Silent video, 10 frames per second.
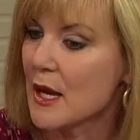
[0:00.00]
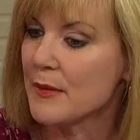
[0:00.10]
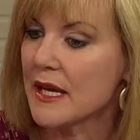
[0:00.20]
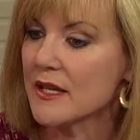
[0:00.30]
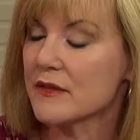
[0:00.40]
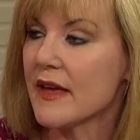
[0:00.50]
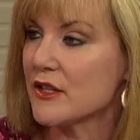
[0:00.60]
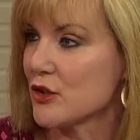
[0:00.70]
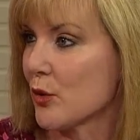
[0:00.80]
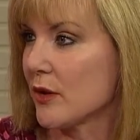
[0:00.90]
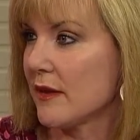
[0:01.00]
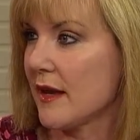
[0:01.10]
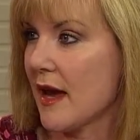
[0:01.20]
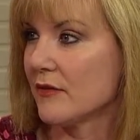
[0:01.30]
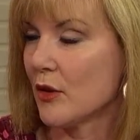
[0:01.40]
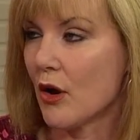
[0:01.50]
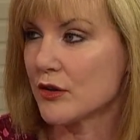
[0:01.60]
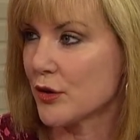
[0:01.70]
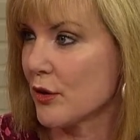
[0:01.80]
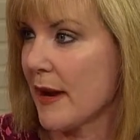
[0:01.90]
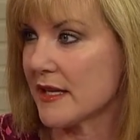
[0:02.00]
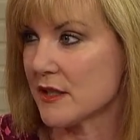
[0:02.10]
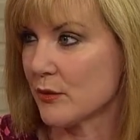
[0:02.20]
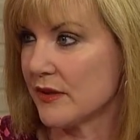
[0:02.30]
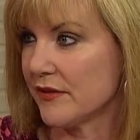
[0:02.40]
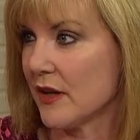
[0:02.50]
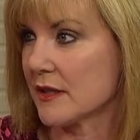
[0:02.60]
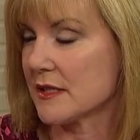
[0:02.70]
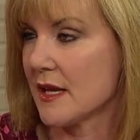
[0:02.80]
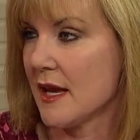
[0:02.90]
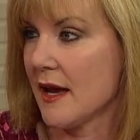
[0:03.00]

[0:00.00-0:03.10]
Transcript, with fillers: because of that story, they have long-term acid reflux